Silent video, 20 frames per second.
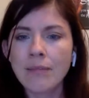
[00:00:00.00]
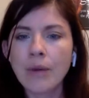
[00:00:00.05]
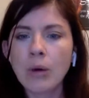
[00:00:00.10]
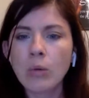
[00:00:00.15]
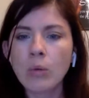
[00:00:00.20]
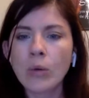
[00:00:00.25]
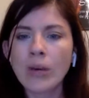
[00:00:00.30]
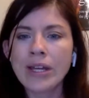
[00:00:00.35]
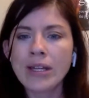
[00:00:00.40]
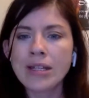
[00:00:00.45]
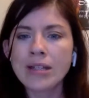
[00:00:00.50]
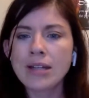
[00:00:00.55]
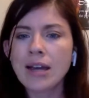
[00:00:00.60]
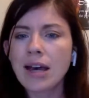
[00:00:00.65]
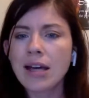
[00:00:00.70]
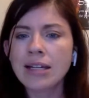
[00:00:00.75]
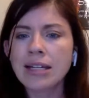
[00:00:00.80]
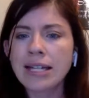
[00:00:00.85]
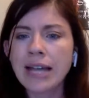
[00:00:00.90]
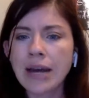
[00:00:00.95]
but when
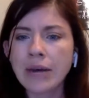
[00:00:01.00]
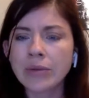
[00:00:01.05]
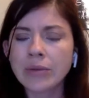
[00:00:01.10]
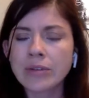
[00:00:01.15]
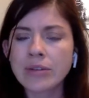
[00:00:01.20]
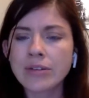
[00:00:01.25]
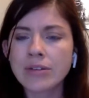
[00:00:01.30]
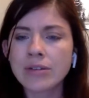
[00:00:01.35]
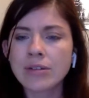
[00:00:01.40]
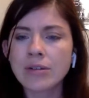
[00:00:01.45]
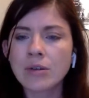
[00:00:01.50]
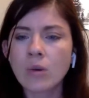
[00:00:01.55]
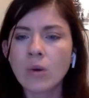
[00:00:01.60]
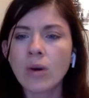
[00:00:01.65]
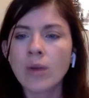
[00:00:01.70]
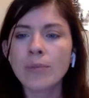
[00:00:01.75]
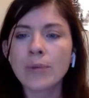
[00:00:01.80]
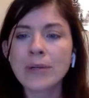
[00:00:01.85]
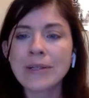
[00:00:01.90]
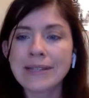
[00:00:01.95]
unannounced
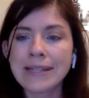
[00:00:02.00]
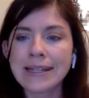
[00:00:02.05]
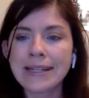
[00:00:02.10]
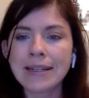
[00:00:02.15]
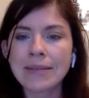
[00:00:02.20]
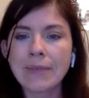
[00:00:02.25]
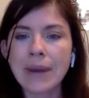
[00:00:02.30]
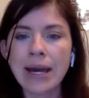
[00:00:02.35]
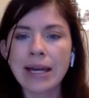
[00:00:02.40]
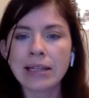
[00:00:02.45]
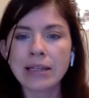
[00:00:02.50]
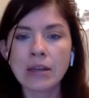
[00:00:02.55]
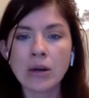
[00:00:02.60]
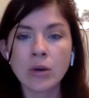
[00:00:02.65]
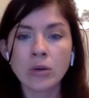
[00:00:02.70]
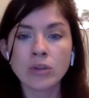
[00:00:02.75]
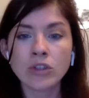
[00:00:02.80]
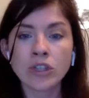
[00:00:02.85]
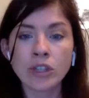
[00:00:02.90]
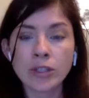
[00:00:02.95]
or preceded by a
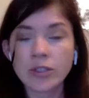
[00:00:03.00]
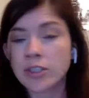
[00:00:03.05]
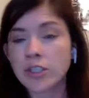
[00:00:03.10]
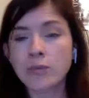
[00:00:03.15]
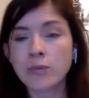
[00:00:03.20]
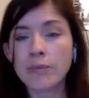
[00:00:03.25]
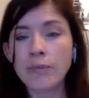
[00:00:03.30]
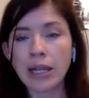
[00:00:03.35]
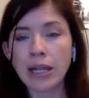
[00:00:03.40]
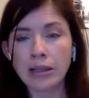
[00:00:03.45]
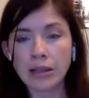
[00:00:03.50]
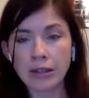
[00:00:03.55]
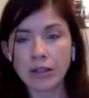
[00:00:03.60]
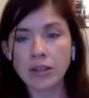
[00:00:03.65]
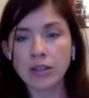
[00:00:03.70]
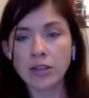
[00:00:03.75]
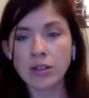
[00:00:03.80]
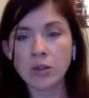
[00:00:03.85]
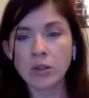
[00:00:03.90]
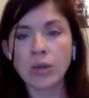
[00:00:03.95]
low church
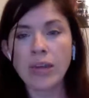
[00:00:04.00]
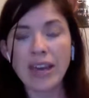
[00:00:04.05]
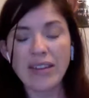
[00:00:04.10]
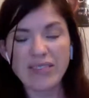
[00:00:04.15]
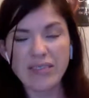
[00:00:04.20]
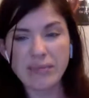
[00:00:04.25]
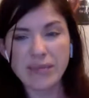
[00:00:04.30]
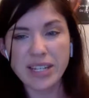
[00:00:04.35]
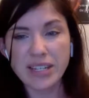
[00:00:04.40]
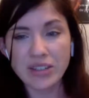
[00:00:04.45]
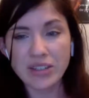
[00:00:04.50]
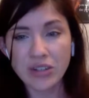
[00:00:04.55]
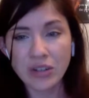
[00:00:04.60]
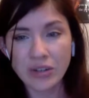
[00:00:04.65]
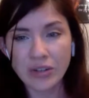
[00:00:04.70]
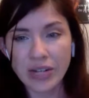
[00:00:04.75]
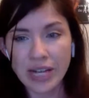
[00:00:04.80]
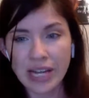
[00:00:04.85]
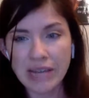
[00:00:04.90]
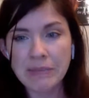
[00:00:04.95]
butler who gave him his
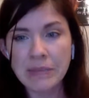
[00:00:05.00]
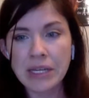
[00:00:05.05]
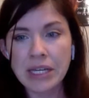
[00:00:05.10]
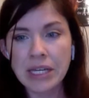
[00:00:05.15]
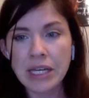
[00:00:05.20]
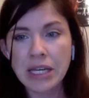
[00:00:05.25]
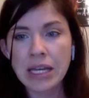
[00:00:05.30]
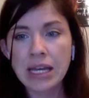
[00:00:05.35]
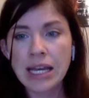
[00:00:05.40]
surname,